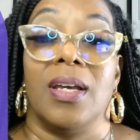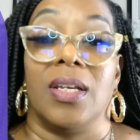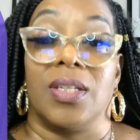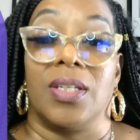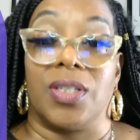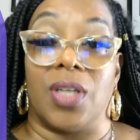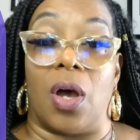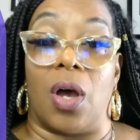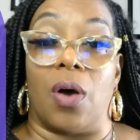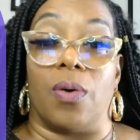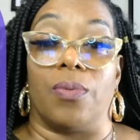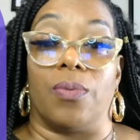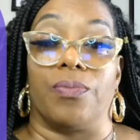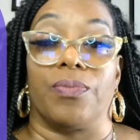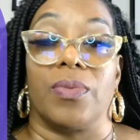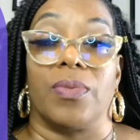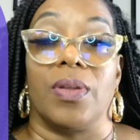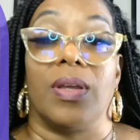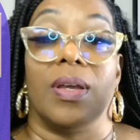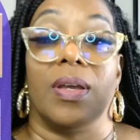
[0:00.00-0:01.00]
So
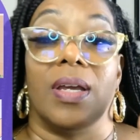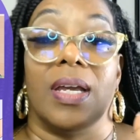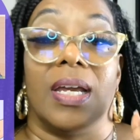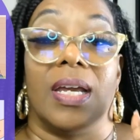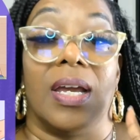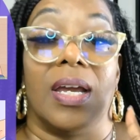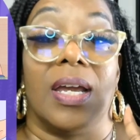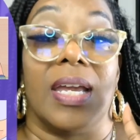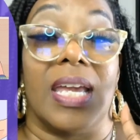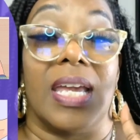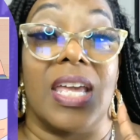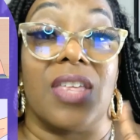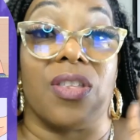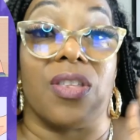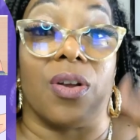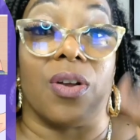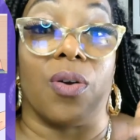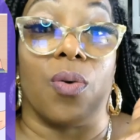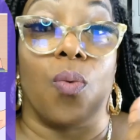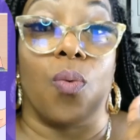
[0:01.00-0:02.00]

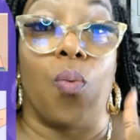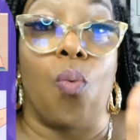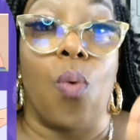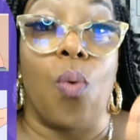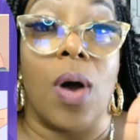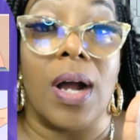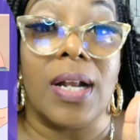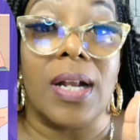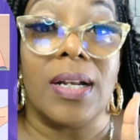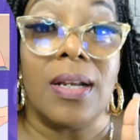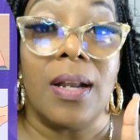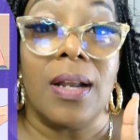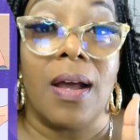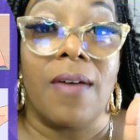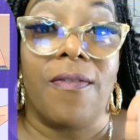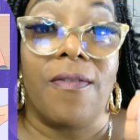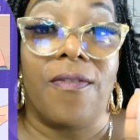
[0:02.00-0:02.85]
either one